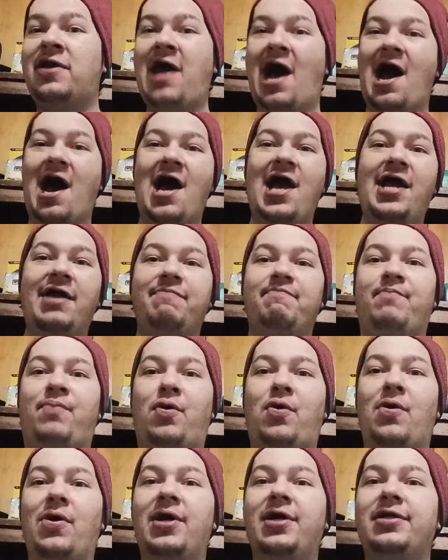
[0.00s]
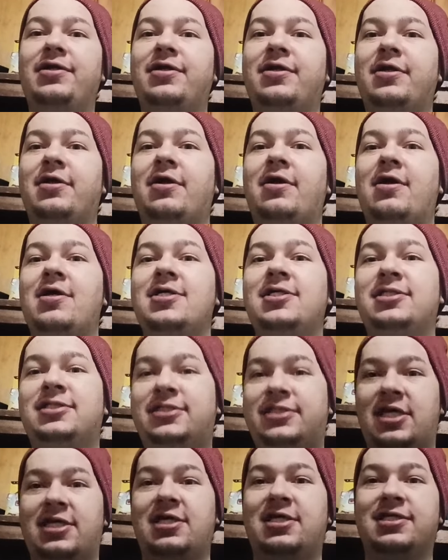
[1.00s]
9.5
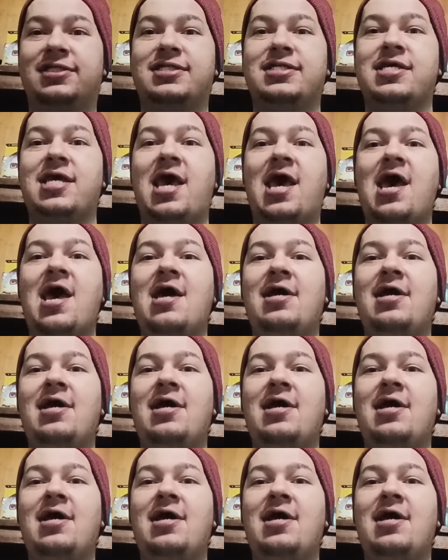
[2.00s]
six.